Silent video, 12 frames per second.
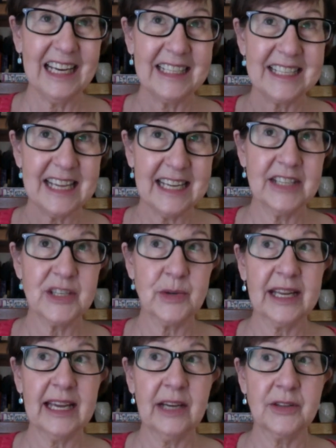Take into
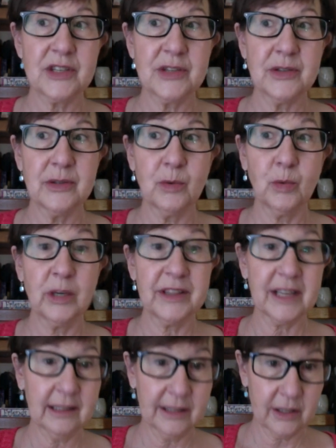account too, with a
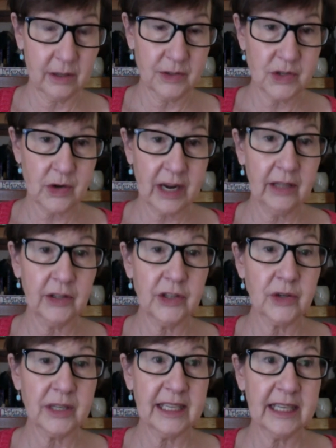clinical trial,
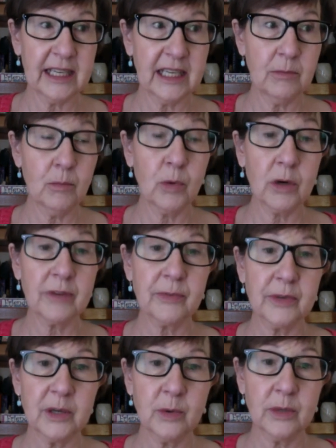you're getting more
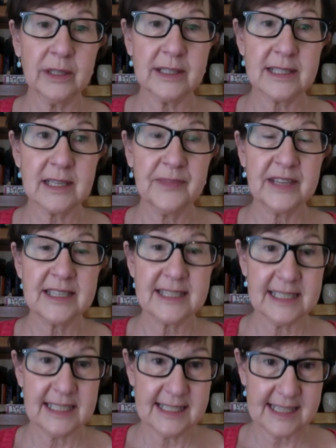frequent
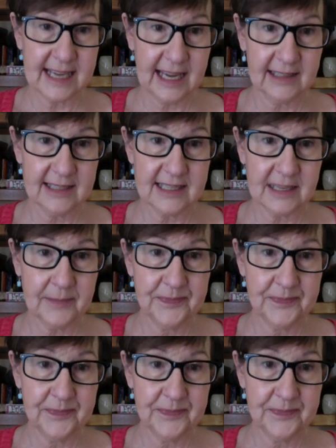CT scans.